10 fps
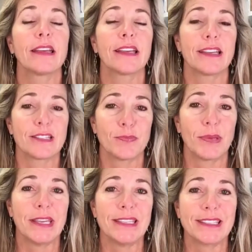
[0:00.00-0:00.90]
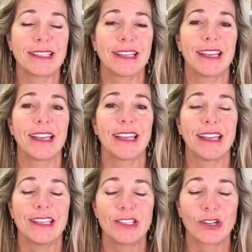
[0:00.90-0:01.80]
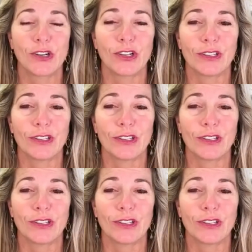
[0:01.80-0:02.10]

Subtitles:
is peace eternal.